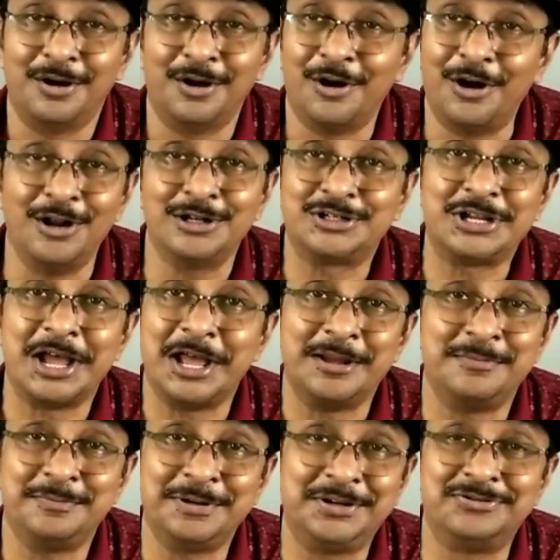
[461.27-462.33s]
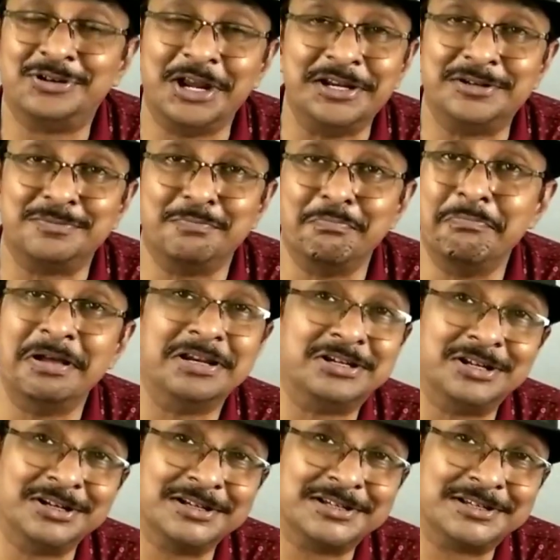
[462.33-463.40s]
All-time great
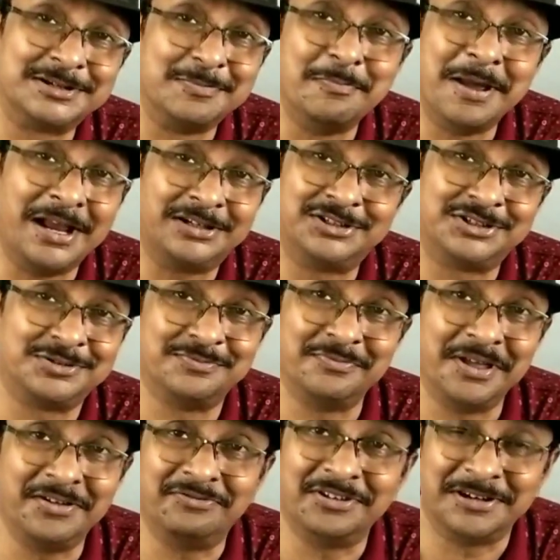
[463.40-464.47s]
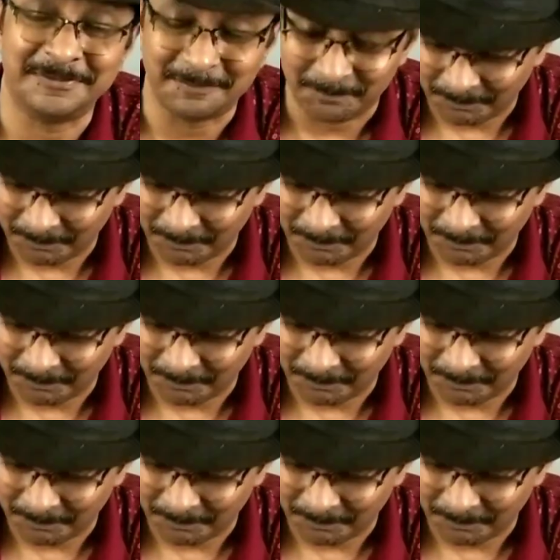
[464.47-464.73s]
mentalist, Max Maven,